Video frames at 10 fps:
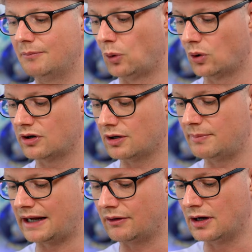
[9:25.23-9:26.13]
more
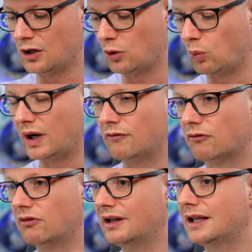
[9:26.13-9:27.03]
about what
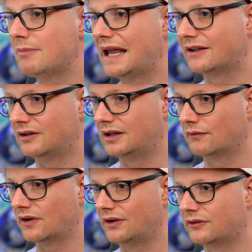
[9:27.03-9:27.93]
really makes the
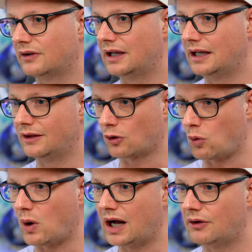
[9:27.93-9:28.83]
difference in the
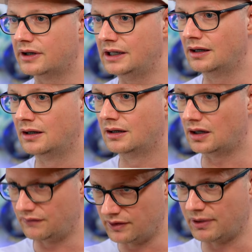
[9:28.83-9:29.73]
quality
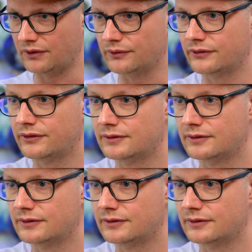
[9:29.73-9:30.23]
of the bundles.